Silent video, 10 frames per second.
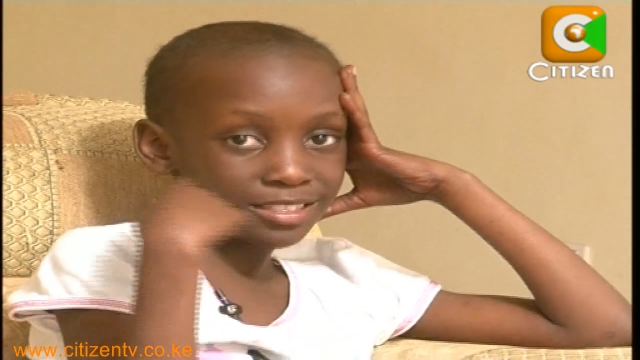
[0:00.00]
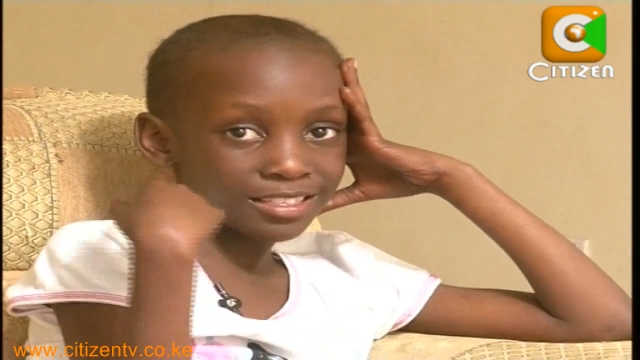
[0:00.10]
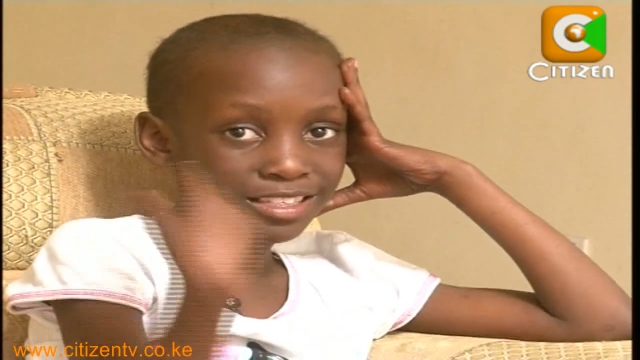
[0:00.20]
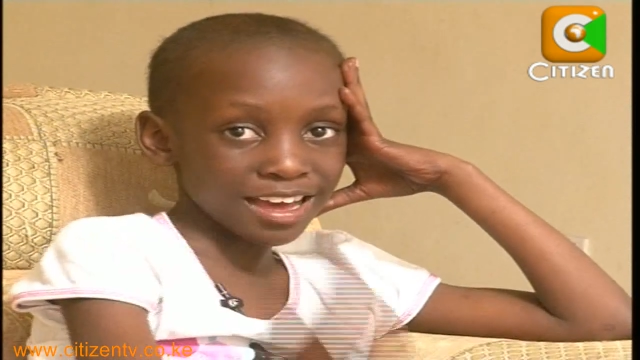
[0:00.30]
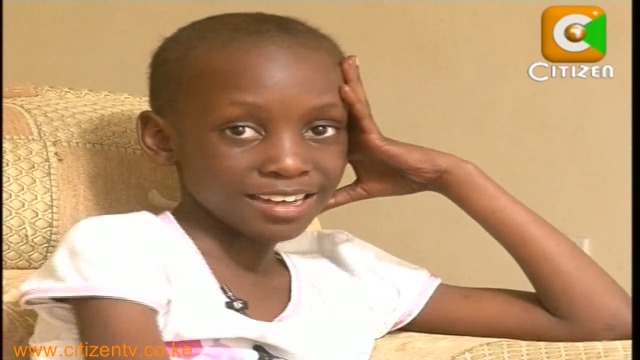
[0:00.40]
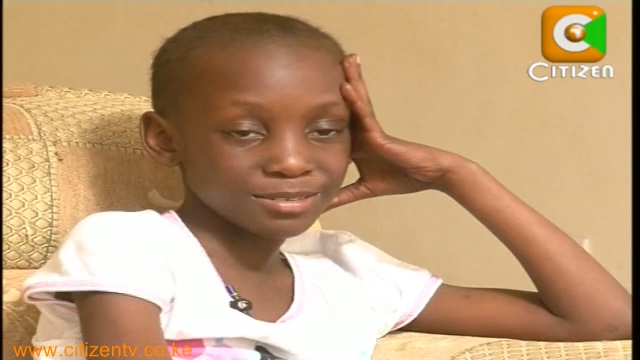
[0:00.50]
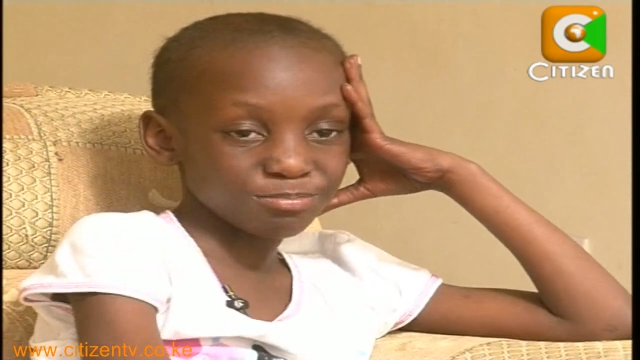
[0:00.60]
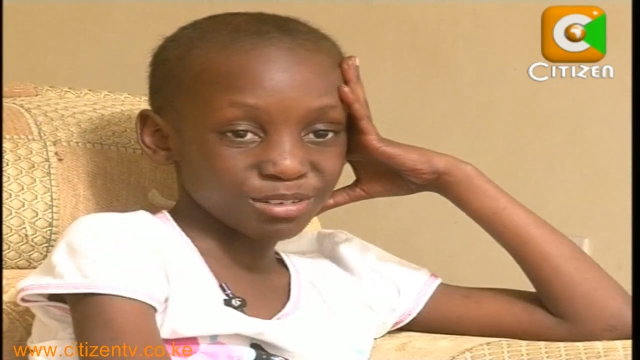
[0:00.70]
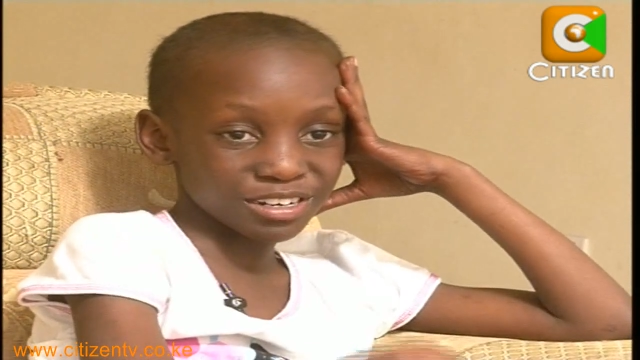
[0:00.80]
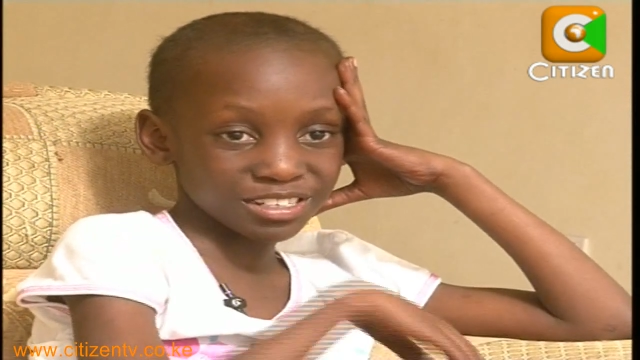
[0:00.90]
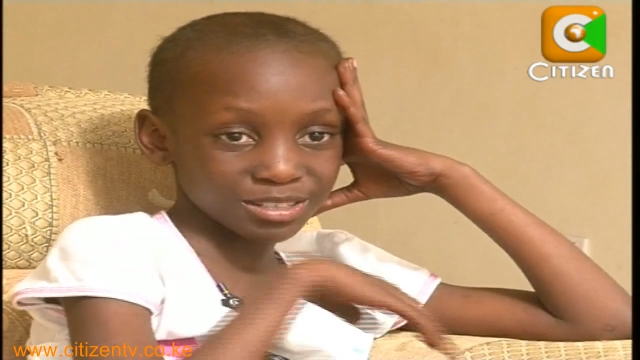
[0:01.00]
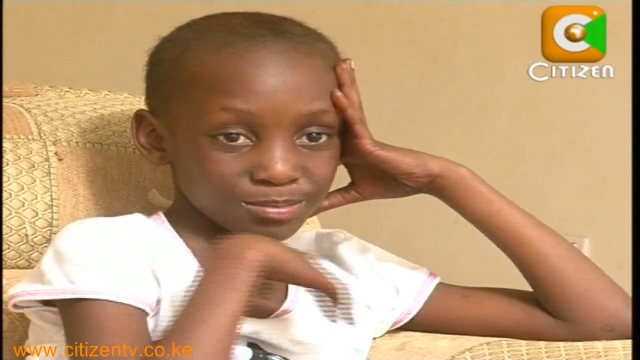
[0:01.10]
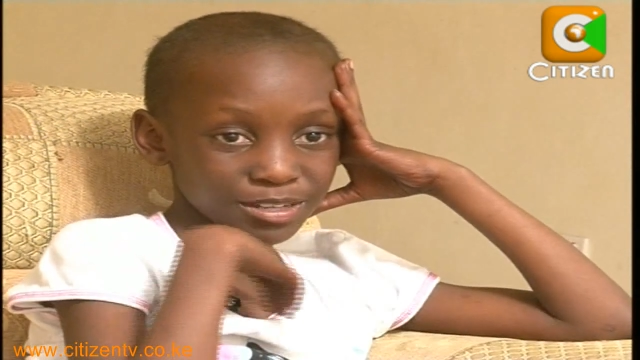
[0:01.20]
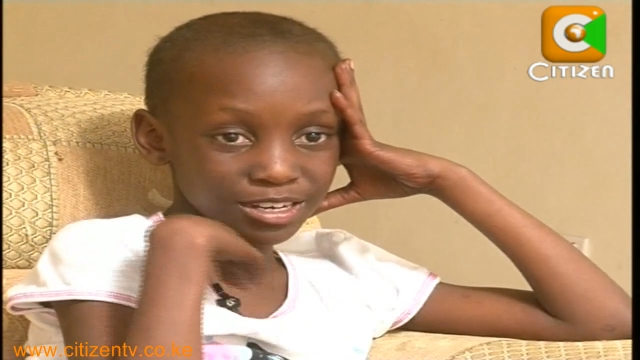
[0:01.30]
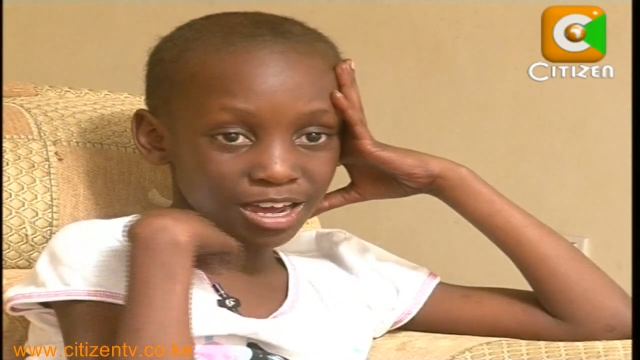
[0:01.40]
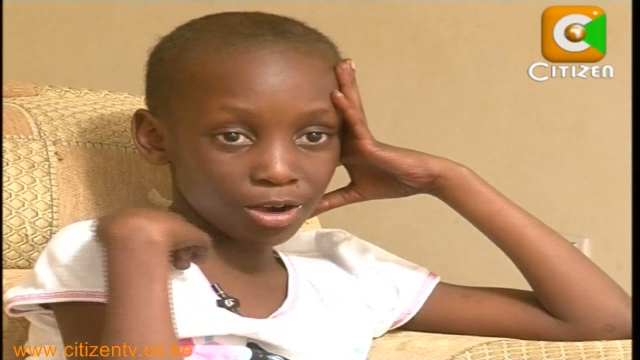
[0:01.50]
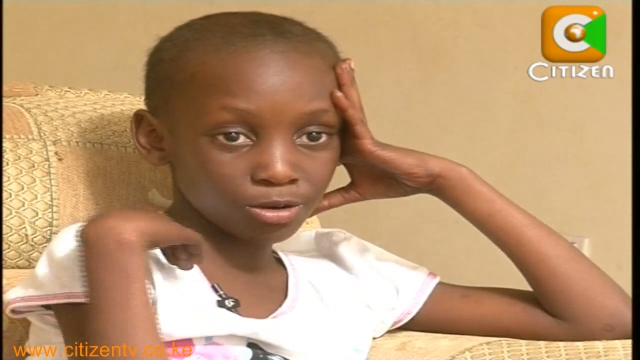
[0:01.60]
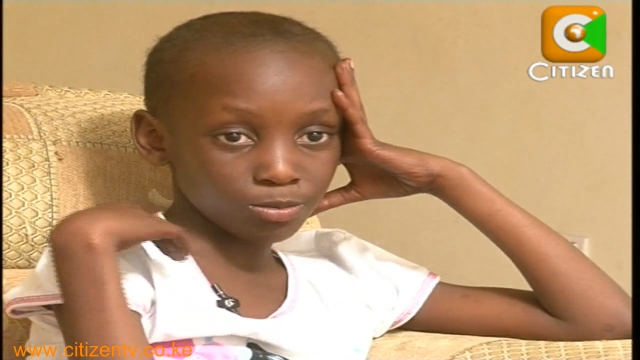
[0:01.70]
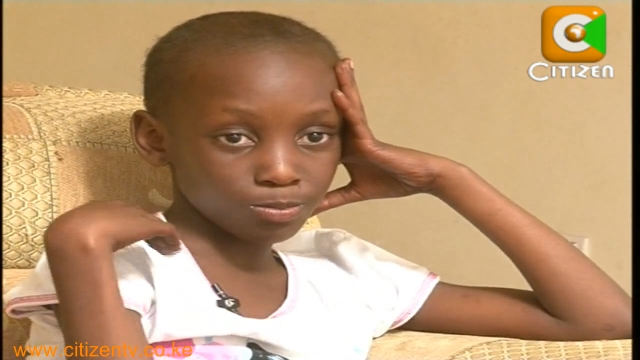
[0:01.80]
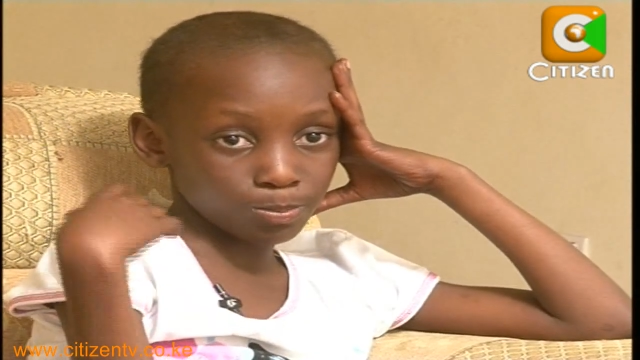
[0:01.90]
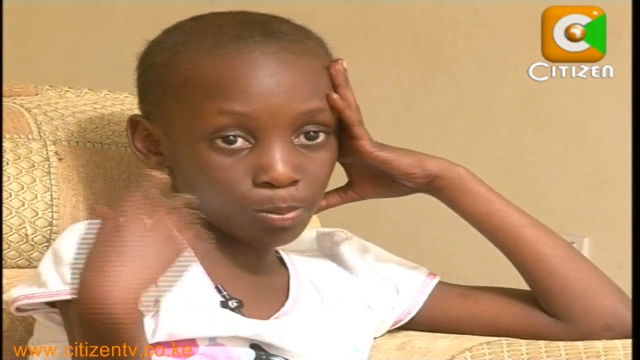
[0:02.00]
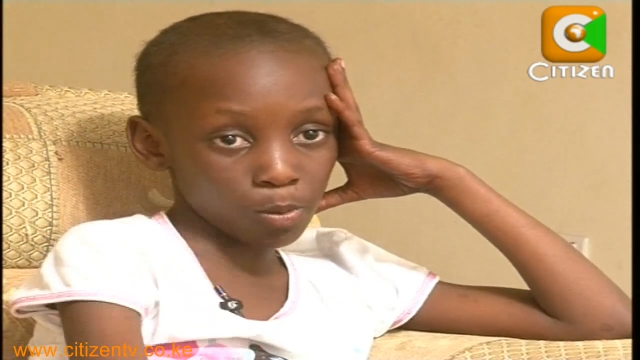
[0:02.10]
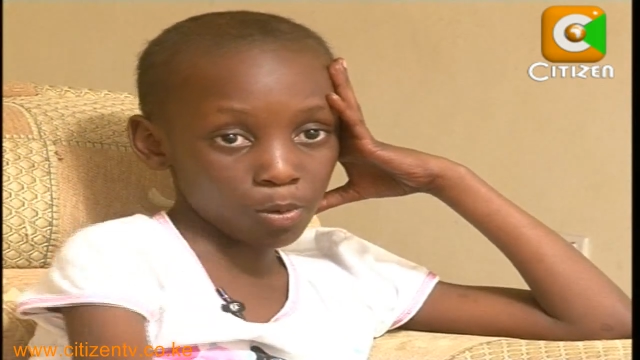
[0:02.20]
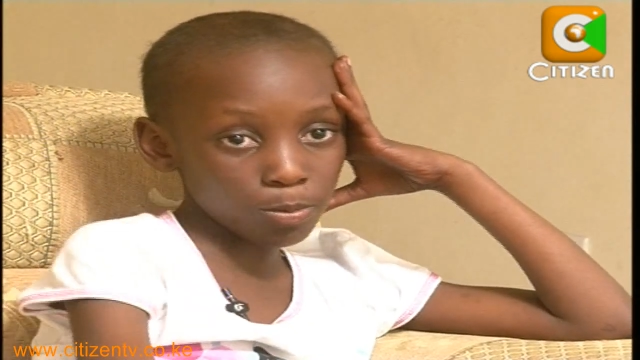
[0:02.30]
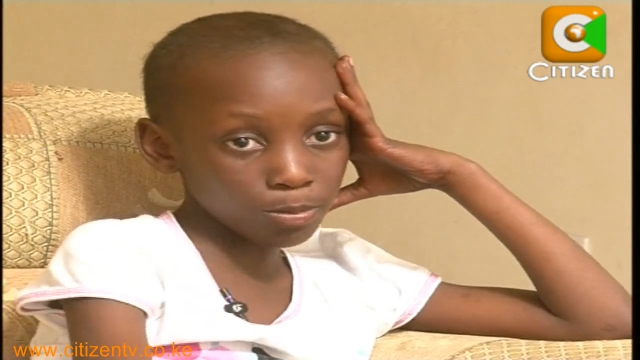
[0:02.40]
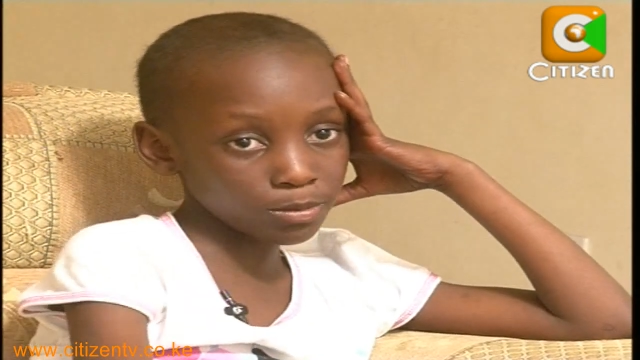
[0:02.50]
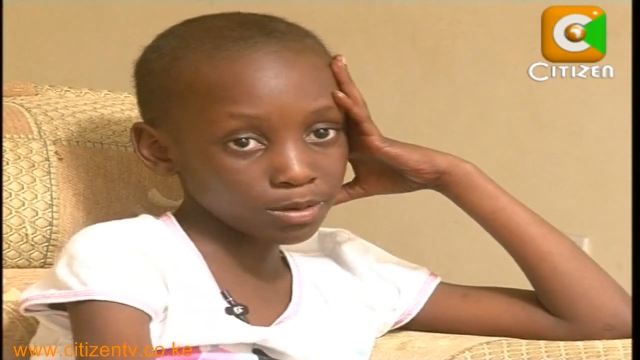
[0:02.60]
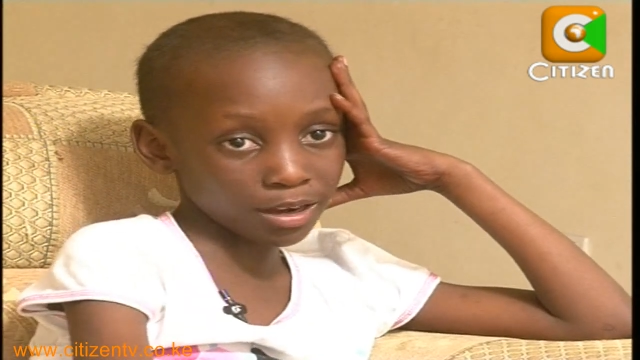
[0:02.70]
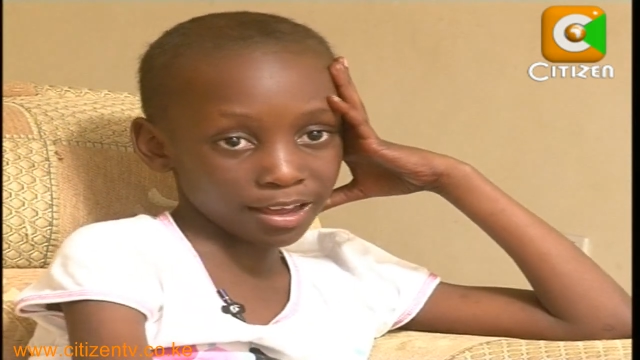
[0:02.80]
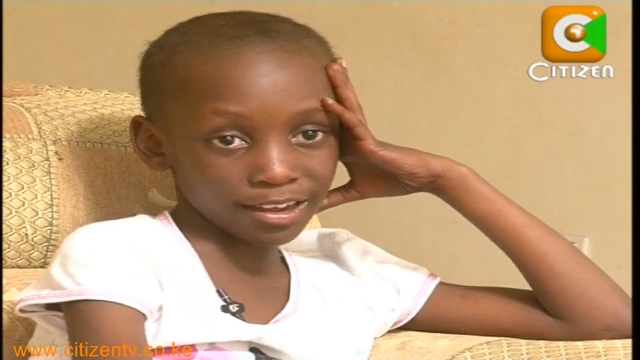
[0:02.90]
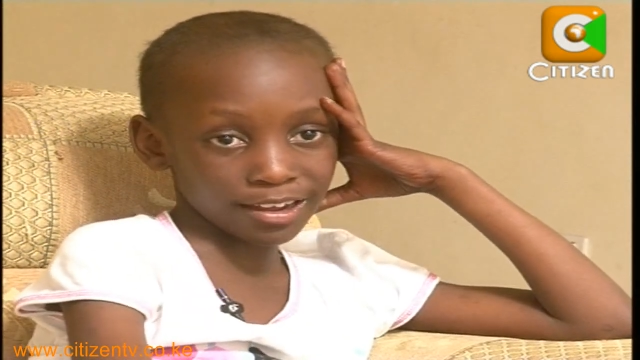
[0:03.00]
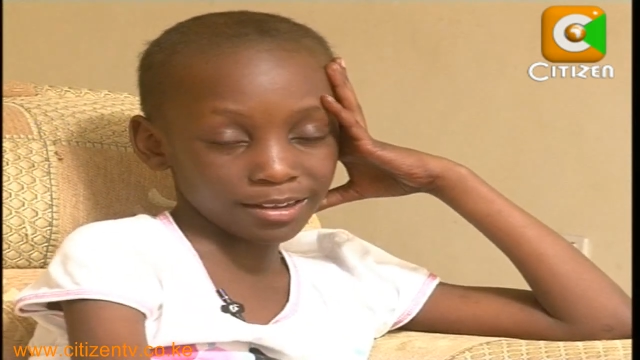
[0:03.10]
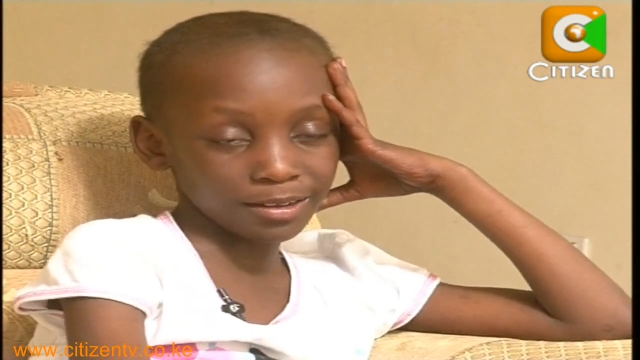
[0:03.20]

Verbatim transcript: That brings me down poop, like